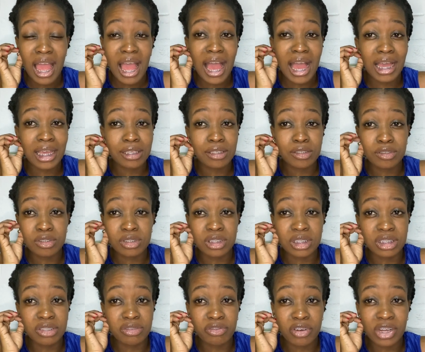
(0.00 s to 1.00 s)
I use
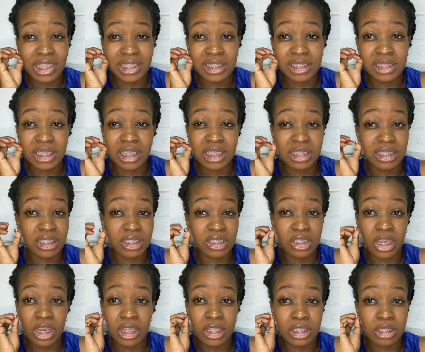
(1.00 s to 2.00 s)
these phrases
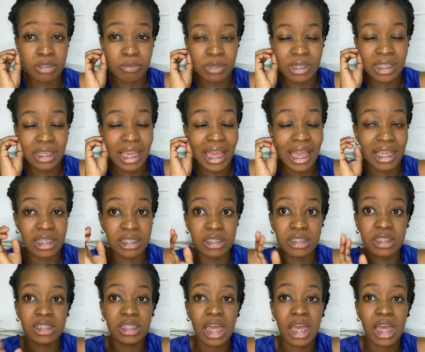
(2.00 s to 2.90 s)
interchangeably, and